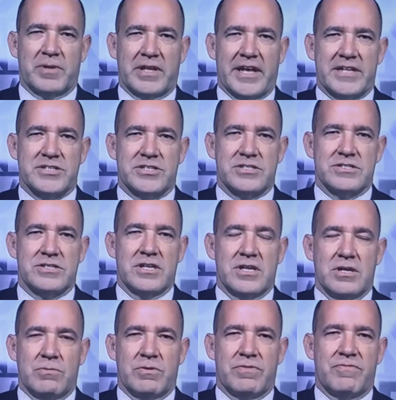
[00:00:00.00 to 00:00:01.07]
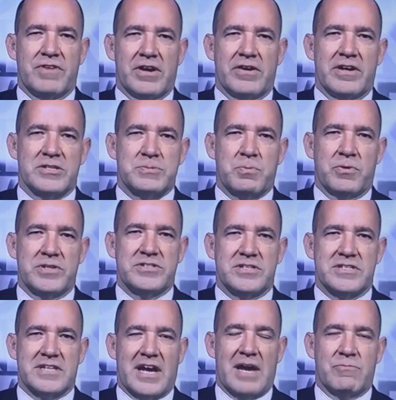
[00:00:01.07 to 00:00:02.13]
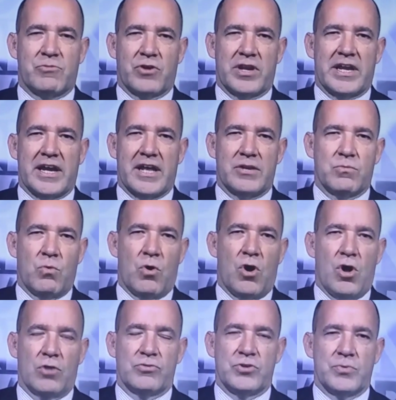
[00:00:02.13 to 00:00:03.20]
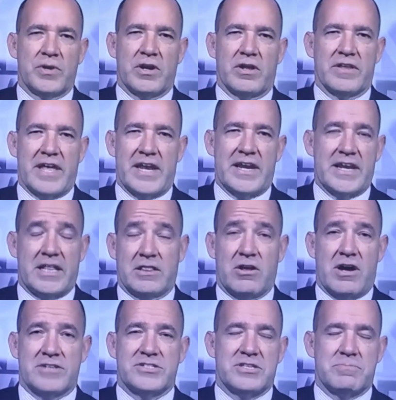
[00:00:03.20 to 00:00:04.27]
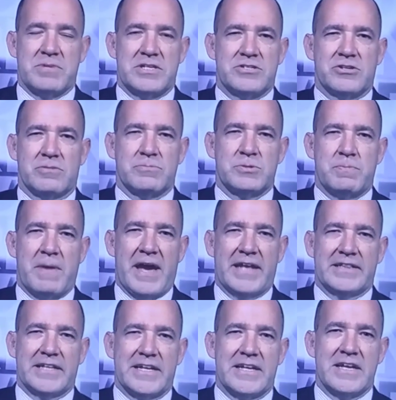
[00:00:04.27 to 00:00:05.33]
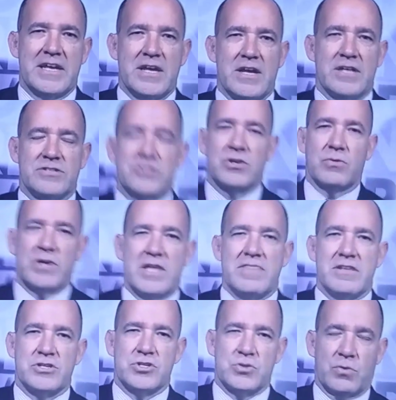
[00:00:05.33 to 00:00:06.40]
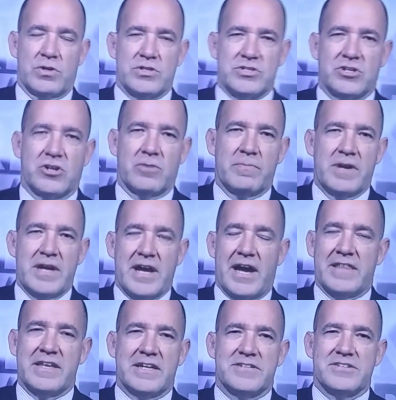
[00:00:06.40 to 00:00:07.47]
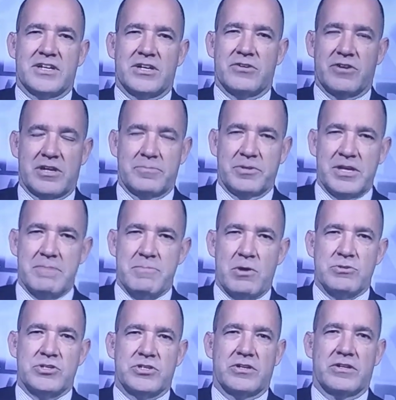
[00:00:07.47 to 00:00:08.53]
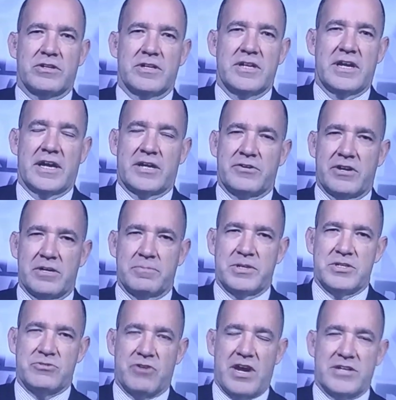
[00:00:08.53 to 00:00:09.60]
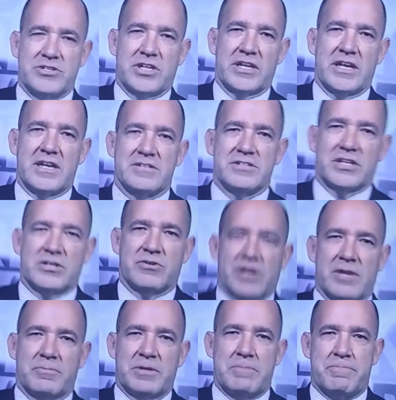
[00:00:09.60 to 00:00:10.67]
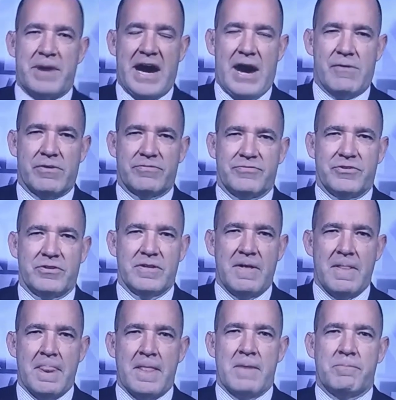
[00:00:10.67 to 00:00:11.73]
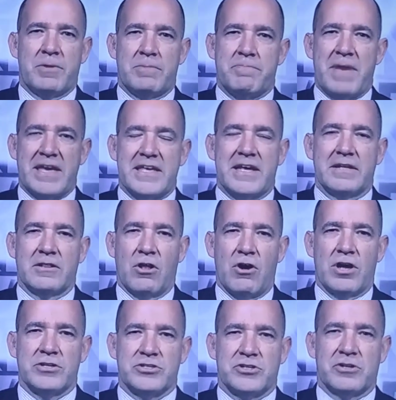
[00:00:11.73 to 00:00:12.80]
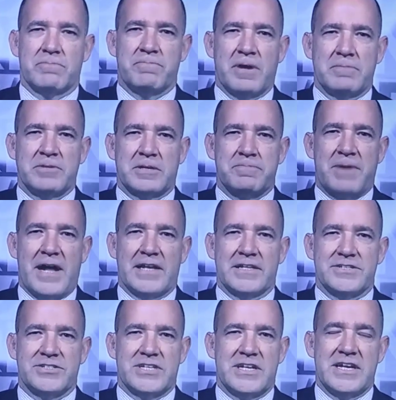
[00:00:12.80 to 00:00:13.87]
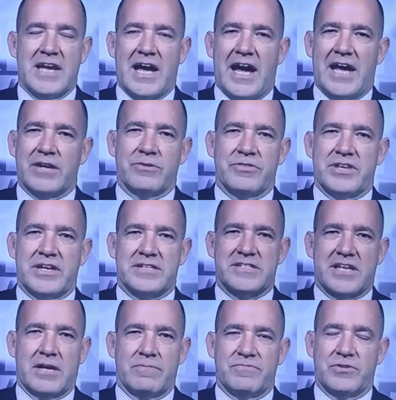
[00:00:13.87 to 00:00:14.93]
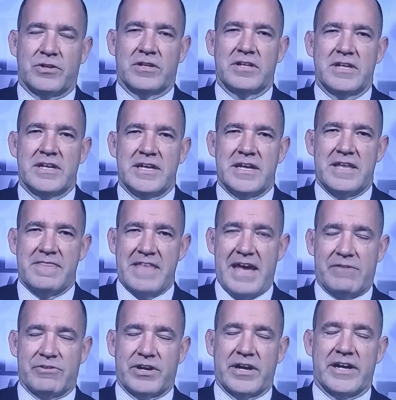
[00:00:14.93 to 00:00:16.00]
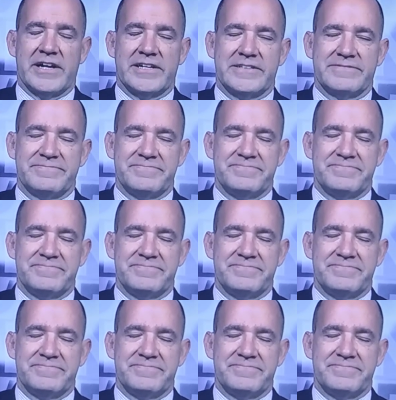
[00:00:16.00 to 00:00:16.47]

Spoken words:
elections with various points in time, running on the wall, doing all that, and he lost the midterms badly. And so in the short term, I think it's incredibly emotional, incredibly tragic, and it's incredibly powerful. But making long-term public policy, I don't think it's helpful in that regard.